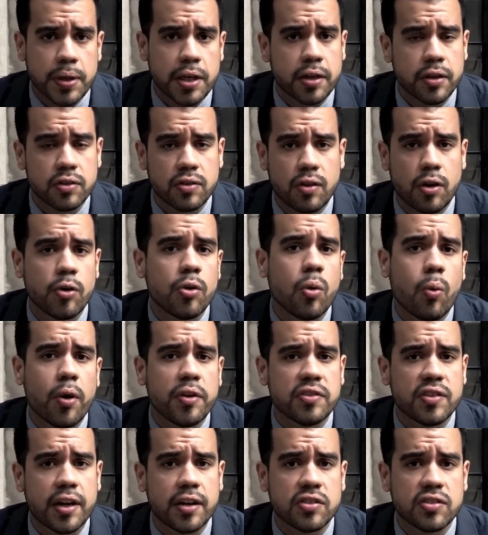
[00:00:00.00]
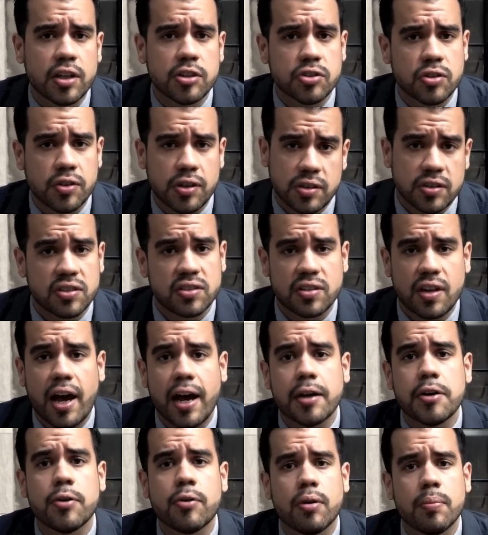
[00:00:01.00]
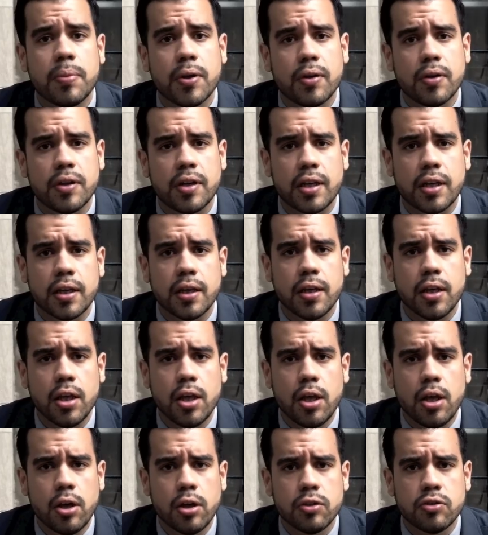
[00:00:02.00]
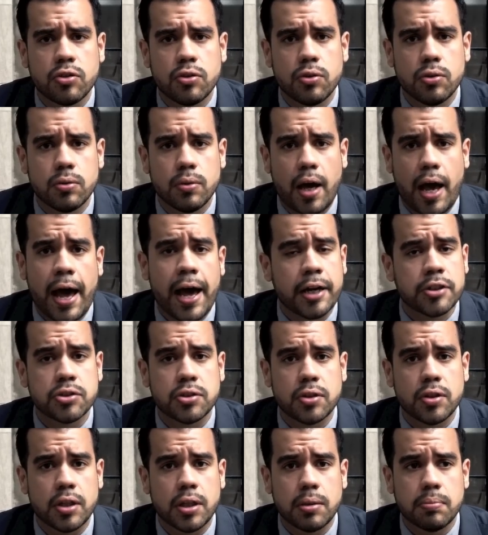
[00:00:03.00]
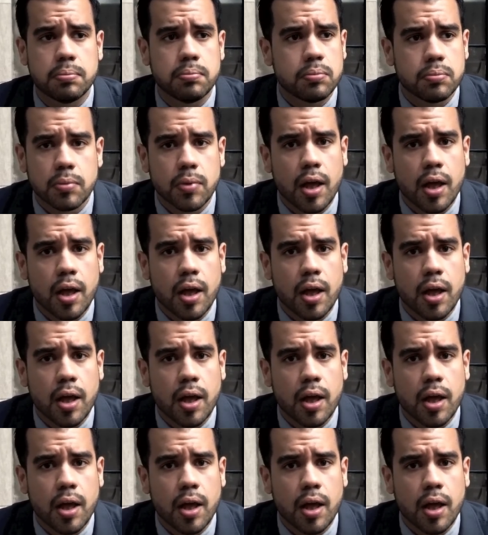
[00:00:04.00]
because they're the ones that essentially decide your ability to actually